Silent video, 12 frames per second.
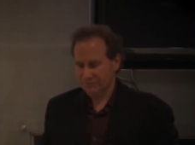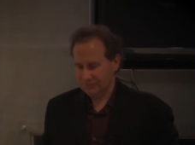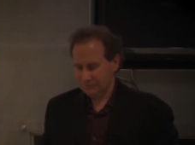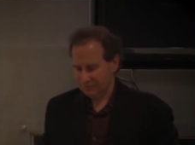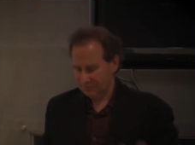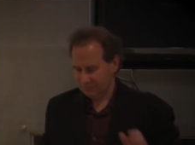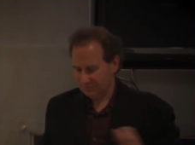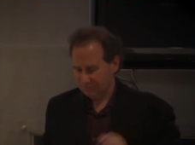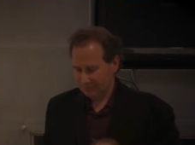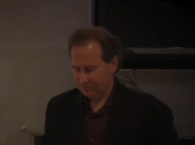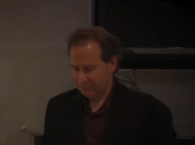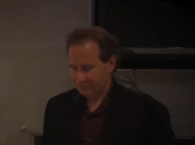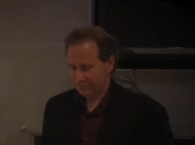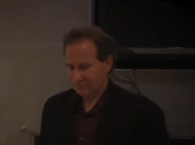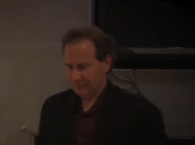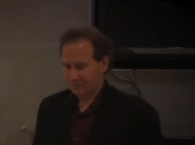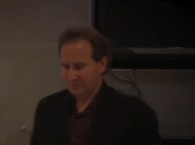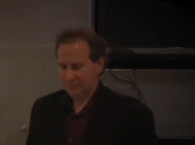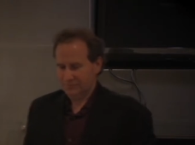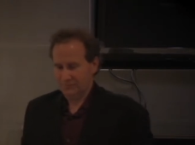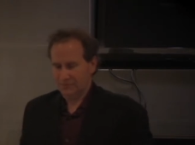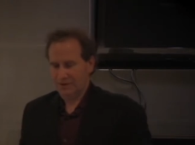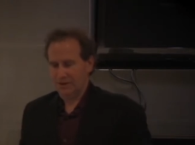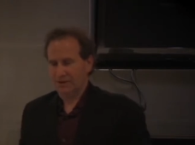a screenplay from a
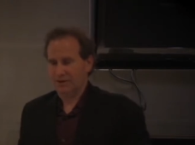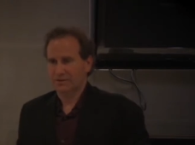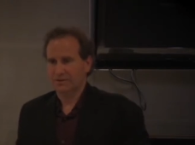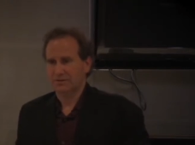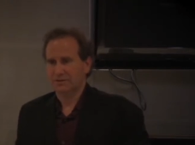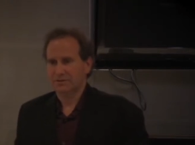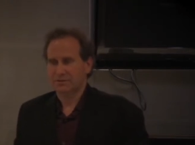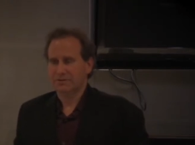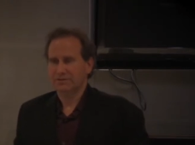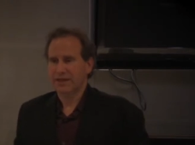novel that you wrote,